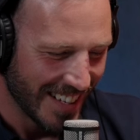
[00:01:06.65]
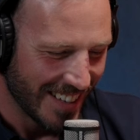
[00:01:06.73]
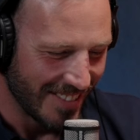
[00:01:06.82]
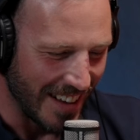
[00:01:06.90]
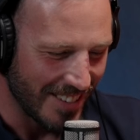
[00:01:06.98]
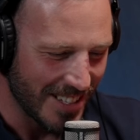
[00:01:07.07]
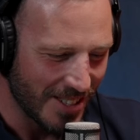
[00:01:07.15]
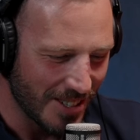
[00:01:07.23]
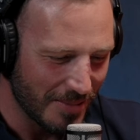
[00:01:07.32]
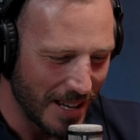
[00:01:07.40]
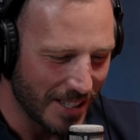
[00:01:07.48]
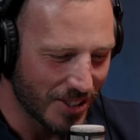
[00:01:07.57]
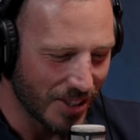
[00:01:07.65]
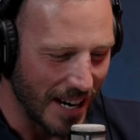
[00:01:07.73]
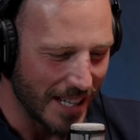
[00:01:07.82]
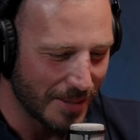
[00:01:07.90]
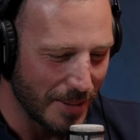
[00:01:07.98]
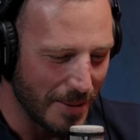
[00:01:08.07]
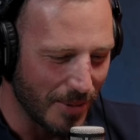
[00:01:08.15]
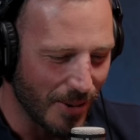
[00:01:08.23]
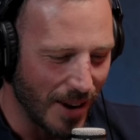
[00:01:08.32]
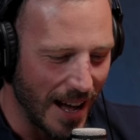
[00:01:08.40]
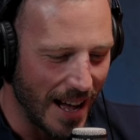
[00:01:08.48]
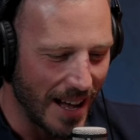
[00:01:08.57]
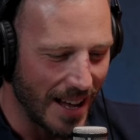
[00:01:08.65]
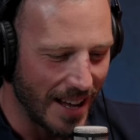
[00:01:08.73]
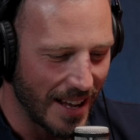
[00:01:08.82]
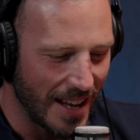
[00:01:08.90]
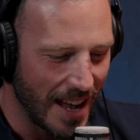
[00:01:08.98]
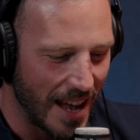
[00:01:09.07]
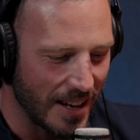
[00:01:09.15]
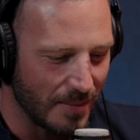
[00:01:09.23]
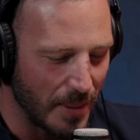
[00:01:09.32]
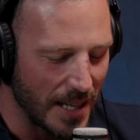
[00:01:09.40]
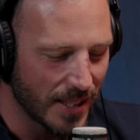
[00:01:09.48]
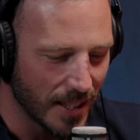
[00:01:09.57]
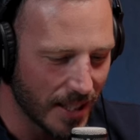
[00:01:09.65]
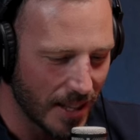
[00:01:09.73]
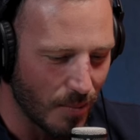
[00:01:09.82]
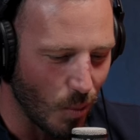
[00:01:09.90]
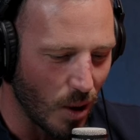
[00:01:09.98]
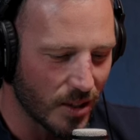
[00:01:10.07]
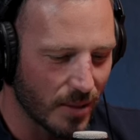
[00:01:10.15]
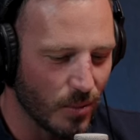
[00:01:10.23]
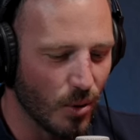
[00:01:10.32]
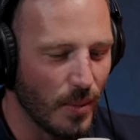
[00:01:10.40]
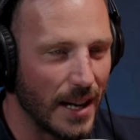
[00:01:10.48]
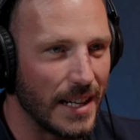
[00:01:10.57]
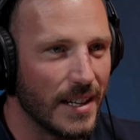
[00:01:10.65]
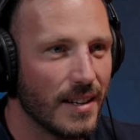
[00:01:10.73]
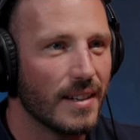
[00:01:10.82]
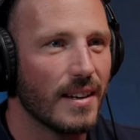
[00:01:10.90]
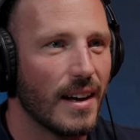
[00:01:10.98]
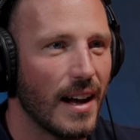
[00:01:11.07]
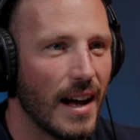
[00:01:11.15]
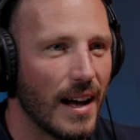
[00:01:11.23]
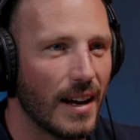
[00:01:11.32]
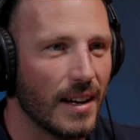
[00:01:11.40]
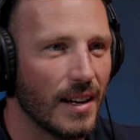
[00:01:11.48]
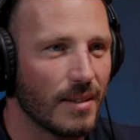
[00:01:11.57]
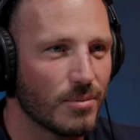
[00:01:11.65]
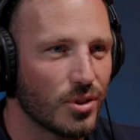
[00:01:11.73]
Mate, we're talking about tradespeople uh, and basically them wanting more money. Uh, I'm